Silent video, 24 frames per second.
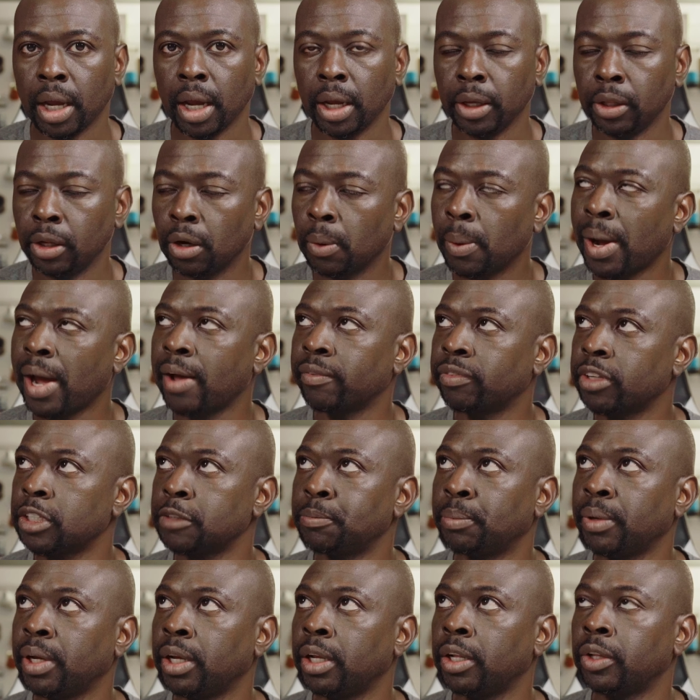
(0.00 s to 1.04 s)
And you don't have to
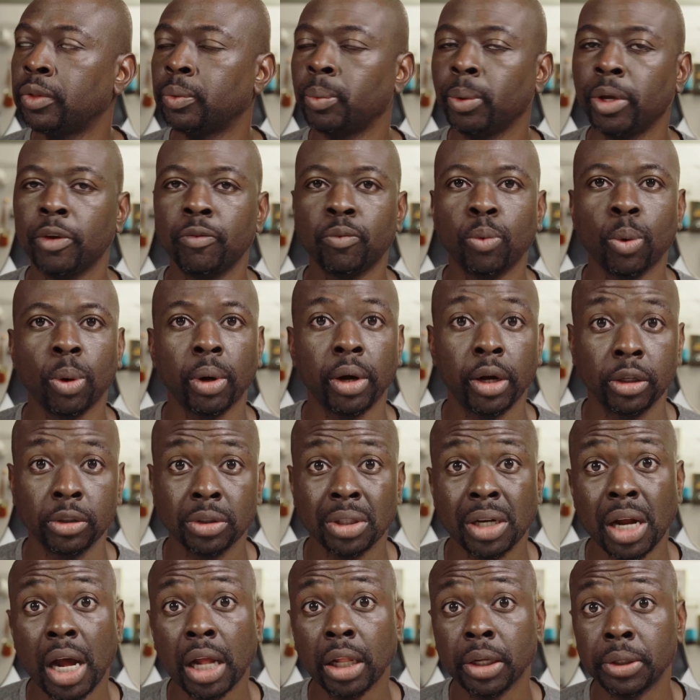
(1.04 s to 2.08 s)
spend
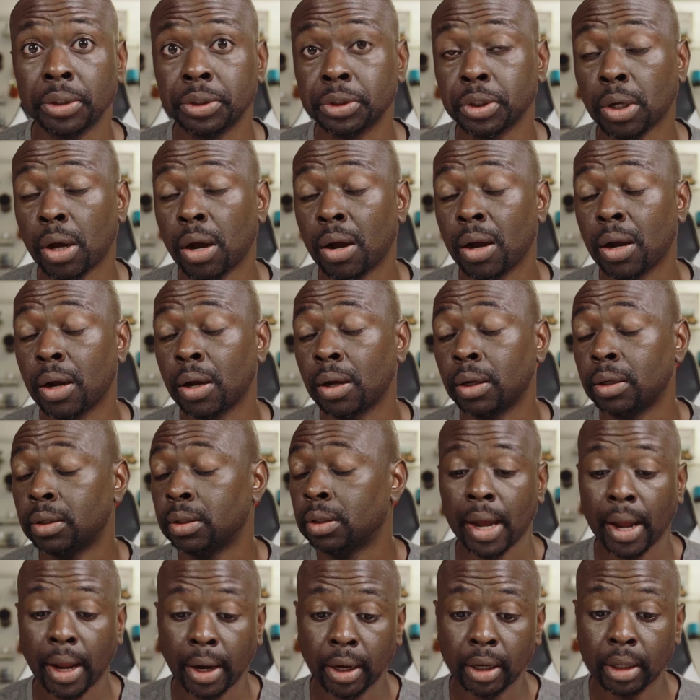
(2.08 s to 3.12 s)
$300-400 on
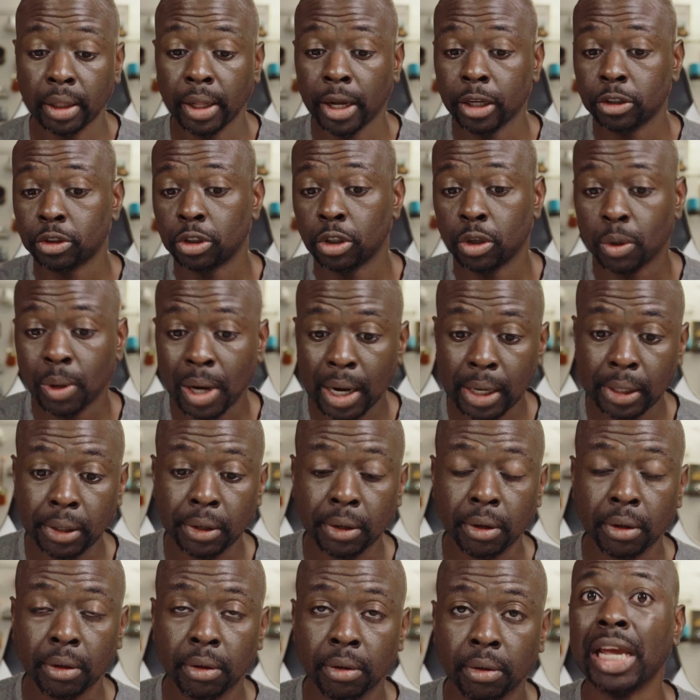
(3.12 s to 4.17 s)
an electric
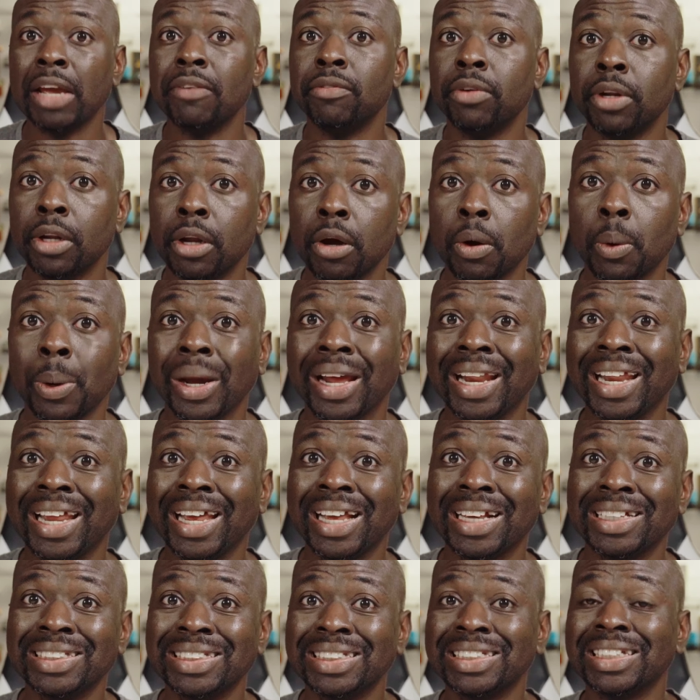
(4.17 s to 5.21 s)
grinder, even though it
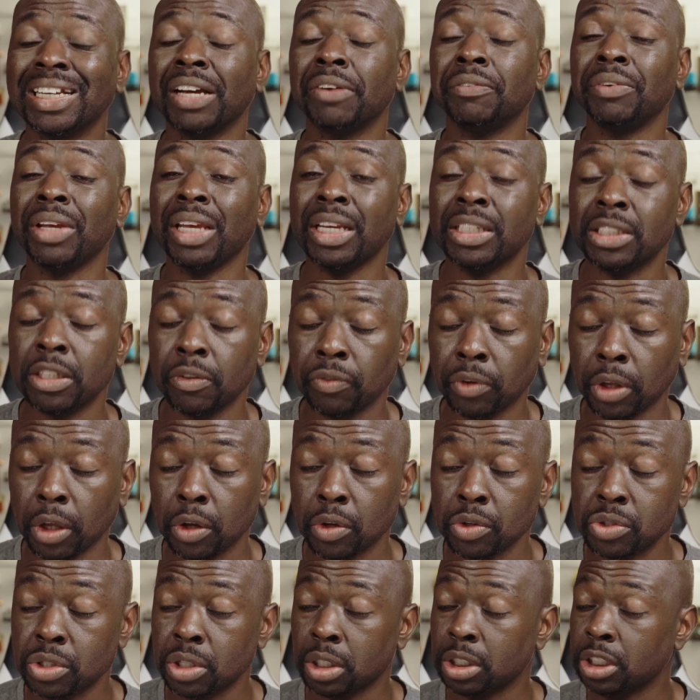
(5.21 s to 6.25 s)
is of ease of
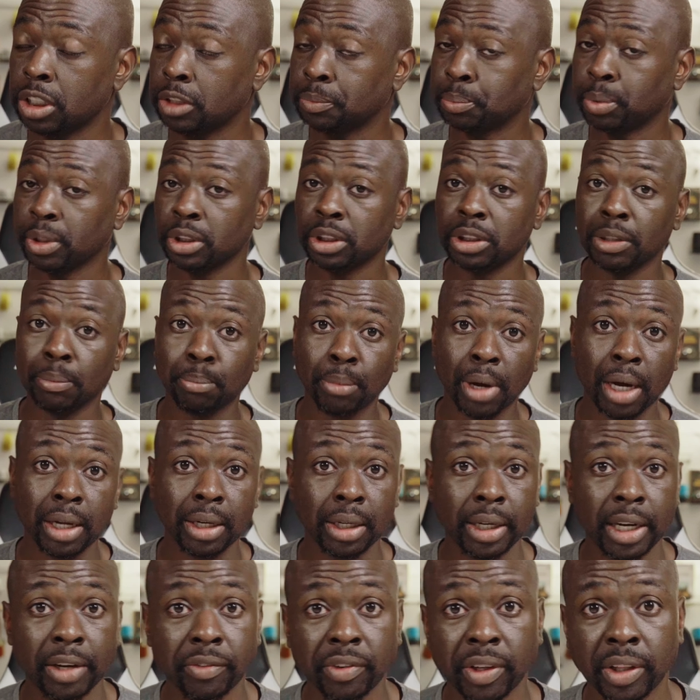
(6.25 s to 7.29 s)
use to just push the button
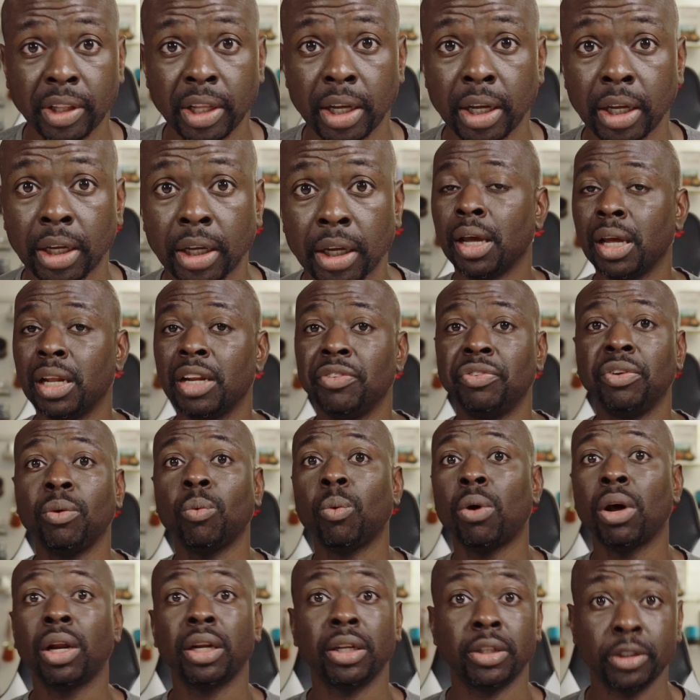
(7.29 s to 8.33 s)
and everything. And if you
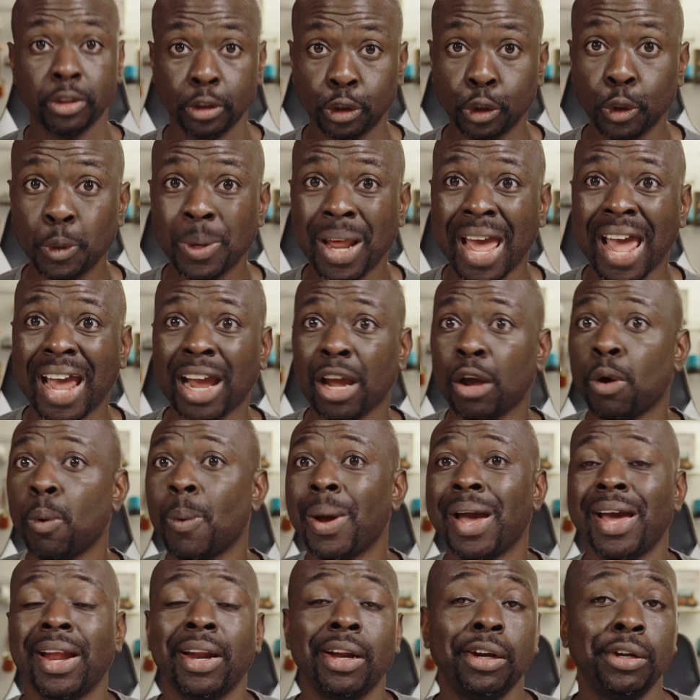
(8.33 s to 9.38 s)
want to do that, go
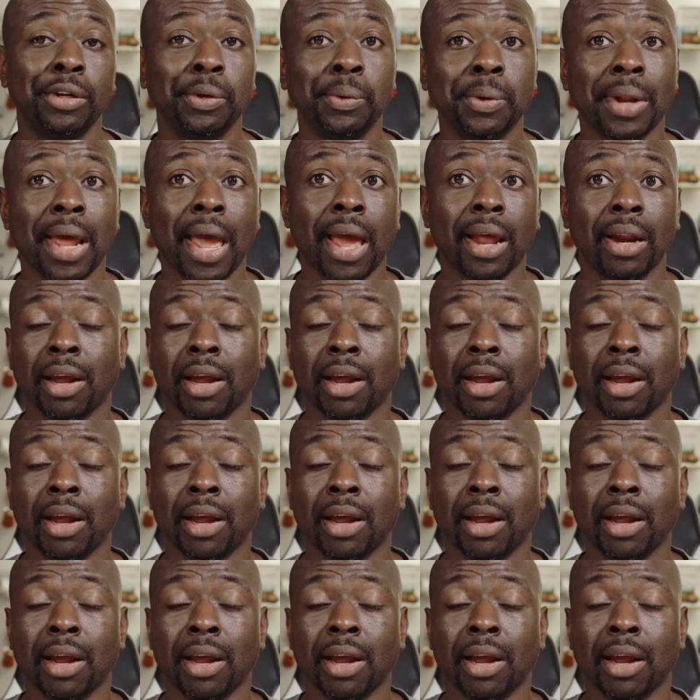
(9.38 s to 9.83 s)
ahead and do that.